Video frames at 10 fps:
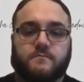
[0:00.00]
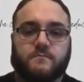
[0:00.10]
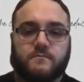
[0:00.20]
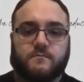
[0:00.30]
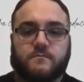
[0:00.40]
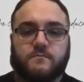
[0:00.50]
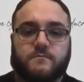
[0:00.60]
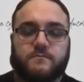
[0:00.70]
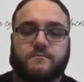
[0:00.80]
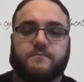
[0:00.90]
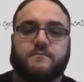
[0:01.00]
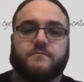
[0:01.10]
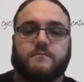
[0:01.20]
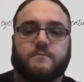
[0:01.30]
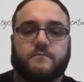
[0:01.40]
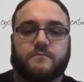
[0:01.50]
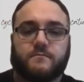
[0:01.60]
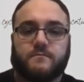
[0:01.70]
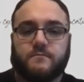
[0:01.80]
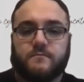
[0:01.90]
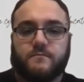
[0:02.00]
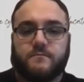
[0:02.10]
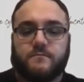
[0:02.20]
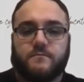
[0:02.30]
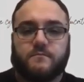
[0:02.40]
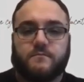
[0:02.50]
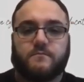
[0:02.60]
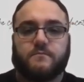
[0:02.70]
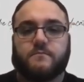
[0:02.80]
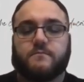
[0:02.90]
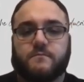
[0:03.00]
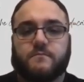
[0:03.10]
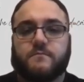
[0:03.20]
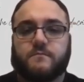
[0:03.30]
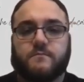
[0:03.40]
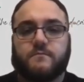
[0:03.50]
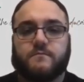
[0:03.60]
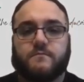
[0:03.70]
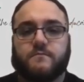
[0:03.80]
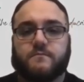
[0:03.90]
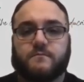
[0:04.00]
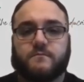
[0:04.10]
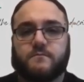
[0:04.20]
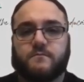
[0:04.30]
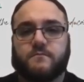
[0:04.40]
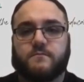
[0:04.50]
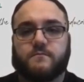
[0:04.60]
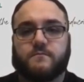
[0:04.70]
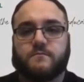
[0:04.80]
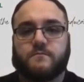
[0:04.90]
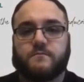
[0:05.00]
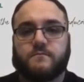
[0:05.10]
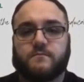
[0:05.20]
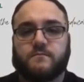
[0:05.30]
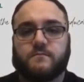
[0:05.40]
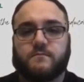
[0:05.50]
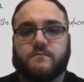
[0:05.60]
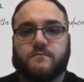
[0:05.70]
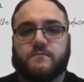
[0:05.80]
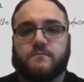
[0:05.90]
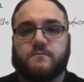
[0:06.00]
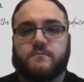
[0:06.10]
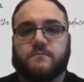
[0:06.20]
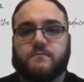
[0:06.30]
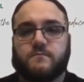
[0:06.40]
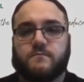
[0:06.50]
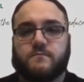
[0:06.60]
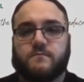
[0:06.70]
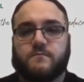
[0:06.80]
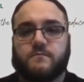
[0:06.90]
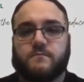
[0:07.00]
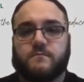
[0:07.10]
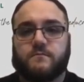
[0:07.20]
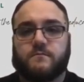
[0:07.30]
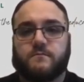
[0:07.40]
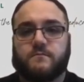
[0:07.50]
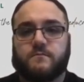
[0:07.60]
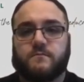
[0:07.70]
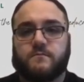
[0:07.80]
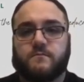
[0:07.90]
This person isn't speaking.